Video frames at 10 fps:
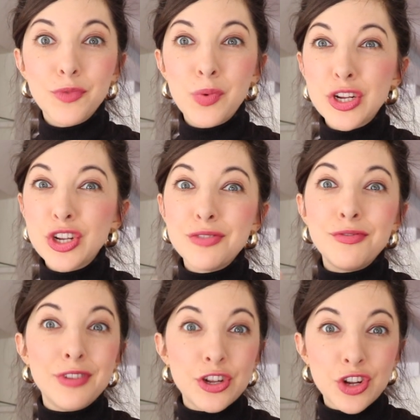where it's just
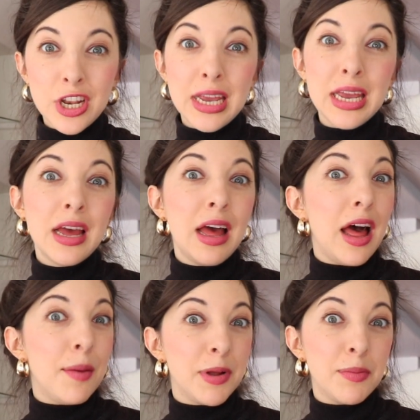visually
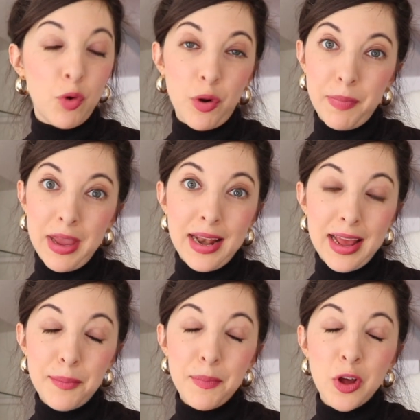a bit more
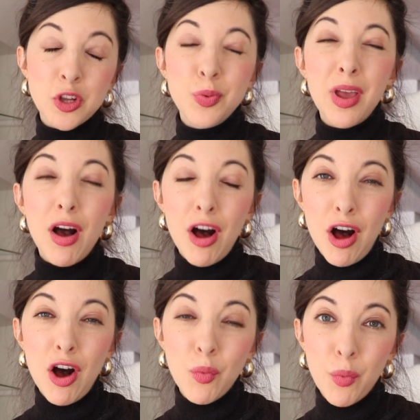appealing, because we
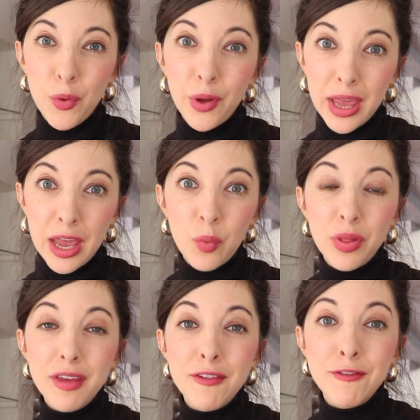are working
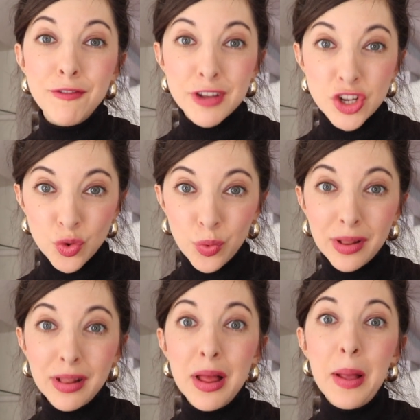with a
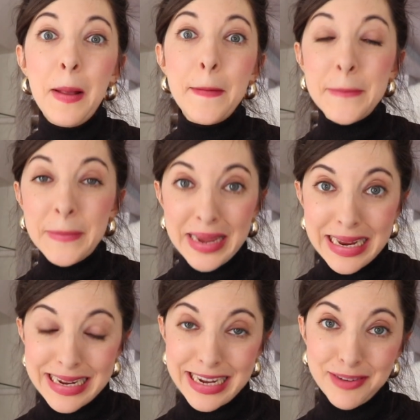visual
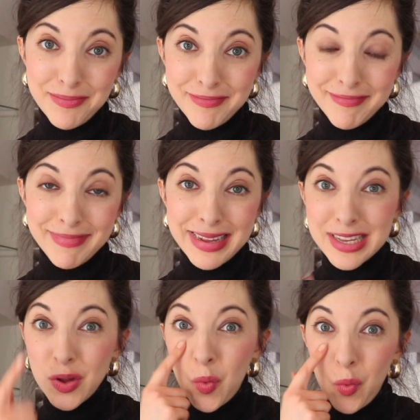medium.
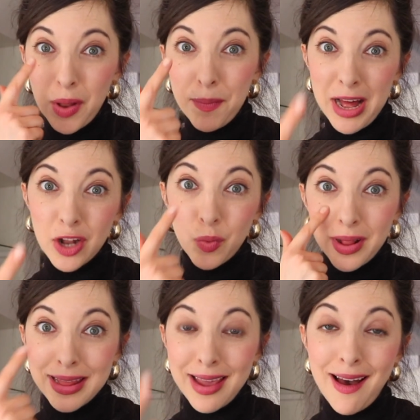It's all about
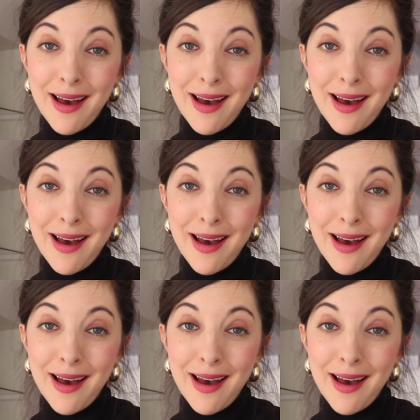what the